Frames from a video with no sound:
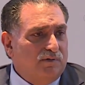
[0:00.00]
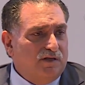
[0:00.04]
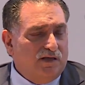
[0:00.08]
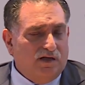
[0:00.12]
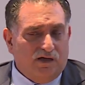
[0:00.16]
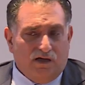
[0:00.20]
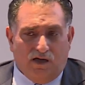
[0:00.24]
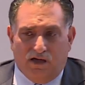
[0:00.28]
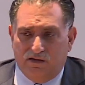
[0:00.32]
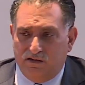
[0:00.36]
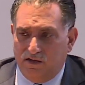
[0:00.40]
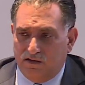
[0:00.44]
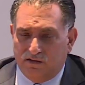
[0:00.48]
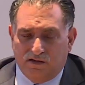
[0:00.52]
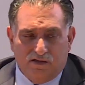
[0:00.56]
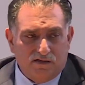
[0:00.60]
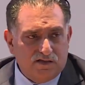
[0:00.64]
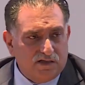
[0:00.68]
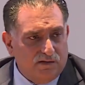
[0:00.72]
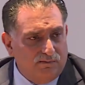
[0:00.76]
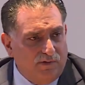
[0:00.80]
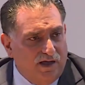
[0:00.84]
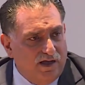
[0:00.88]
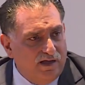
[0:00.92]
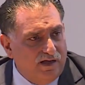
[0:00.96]

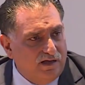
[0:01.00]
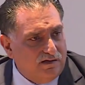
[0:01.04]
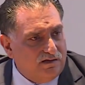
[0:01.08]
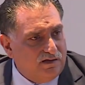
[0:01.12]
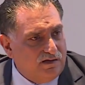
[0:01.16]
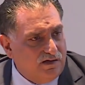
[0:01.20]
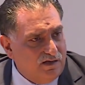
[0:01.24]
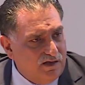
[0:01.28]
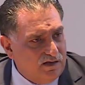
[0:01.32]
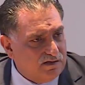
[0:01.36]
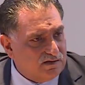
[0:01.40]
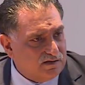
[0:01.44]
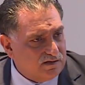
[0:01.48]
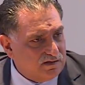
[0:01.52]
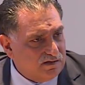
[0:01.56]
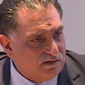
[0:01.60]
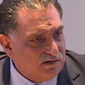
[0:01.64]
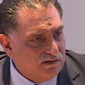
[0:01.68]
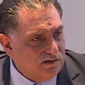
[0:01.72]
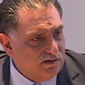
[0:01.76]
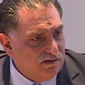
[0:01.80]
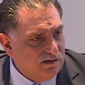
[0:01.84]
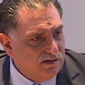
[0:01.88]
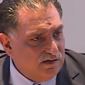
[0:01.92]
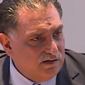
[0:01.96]

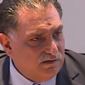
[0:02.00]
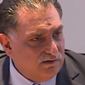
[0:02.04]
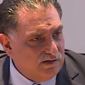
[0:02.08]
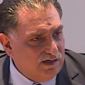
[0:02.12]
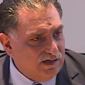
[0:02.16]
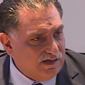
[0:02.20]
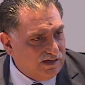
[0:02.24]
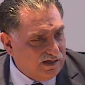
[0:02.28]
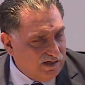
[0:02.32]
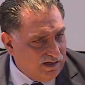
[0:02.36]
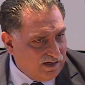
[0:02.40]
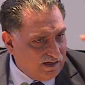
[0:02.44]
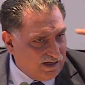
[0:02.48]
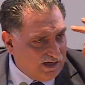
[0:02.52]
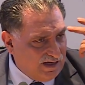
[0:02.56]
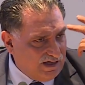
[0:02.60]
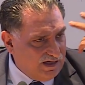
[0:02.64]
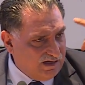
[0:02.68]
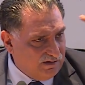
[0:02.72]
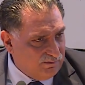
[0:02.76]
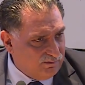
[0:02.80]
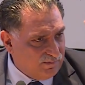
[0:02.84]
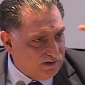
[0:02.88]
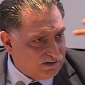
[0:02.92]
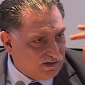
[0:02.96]
21st
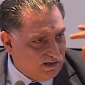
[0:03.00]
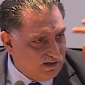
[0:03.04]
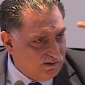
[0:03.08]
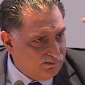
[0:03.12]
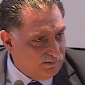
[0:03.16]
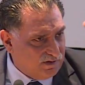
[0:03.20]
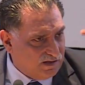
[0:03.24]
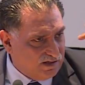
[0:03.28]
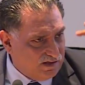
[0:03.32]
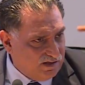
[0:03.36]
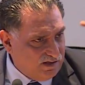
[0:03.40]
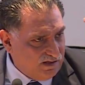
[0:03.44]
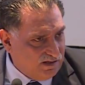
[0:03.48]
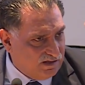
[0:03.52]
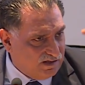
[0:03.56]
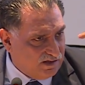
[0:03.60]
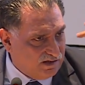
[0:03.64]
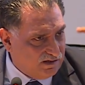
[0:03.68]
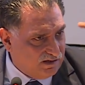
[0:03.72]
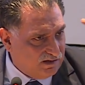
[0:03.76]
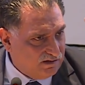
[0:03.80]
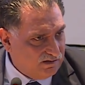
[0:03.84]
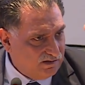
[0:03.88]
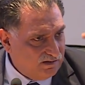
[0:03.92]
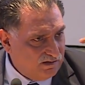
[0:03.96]
century
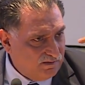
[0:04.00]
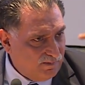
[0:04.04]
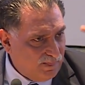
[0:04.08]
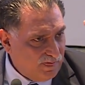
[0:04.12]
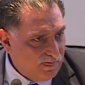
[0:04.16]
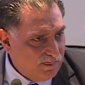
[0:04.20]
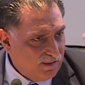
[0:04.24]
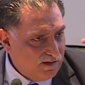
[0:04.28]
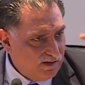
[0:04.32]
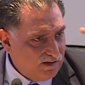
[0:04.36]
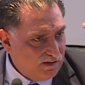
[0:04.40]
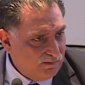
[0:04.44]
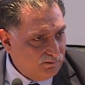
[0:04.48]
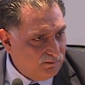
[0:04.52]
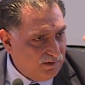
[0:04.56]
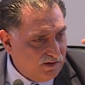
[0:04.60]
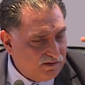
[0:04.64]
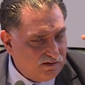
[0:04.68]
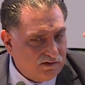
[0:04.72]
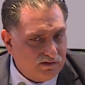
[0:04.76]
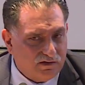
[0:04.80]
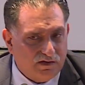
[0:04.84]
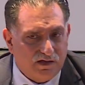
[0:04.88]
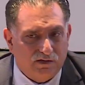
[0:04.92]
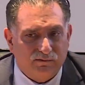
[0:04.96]
can live
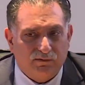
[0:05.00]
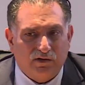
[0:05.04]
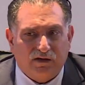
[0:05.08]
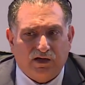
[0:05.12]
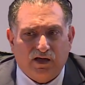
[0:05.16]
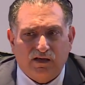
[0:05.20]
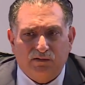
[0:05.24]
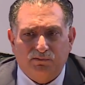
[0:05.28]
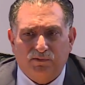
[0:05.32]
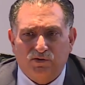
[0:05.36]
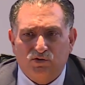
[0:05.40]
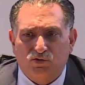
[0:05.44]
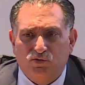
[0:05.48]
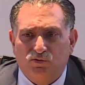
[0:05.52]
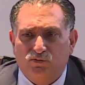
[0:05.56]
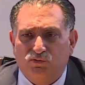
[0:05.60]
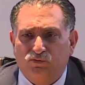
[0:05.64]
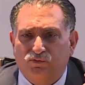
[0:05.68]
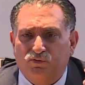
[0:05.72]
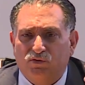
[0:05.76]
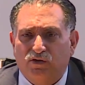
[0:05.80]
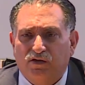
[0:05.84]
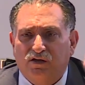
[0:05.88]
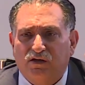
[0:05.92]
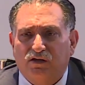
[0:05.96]
according to
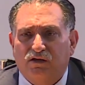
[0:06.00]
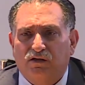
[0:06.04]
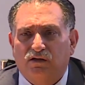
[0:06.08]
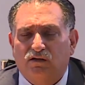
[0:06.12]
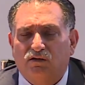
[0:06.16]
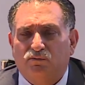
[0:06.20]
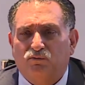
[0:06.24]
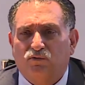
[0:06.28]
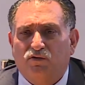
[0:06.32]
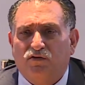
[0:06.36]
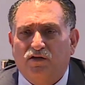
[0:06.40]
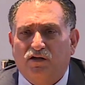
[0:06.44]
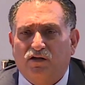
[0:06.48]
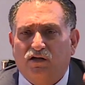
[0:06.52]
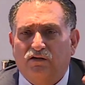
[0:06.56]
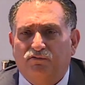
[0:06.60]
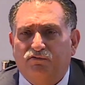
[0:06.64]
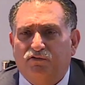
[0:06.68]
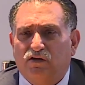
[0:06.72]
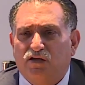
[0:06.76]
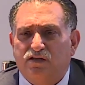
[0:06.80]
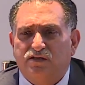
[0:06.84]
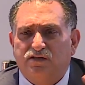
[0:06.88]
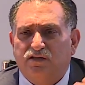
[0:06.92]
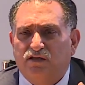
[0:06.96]
the law of the
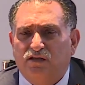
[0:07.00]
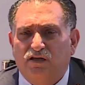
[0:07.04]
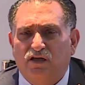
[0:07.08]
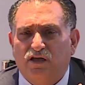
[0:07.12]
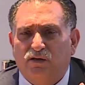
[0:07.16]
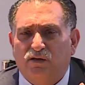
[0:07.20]
jungle.